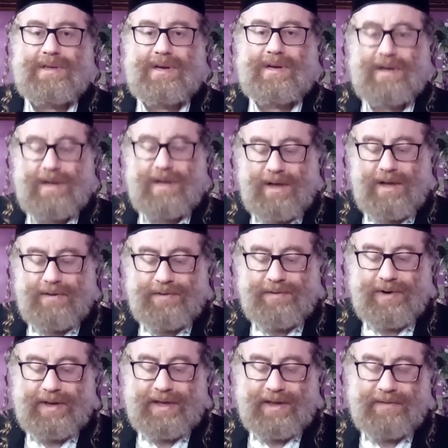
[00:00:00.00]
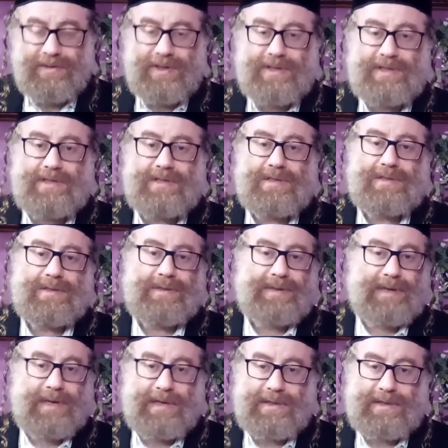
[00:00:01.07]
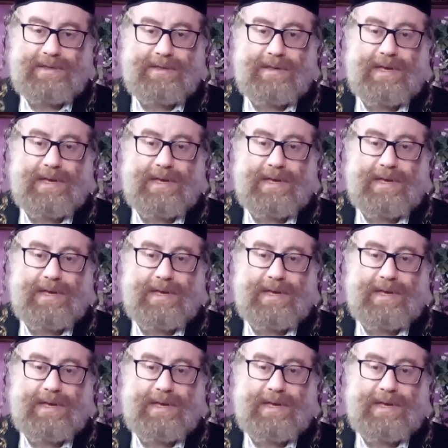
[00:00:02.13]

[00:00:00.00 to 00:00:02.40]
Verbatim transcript: uh, forgiveness, right?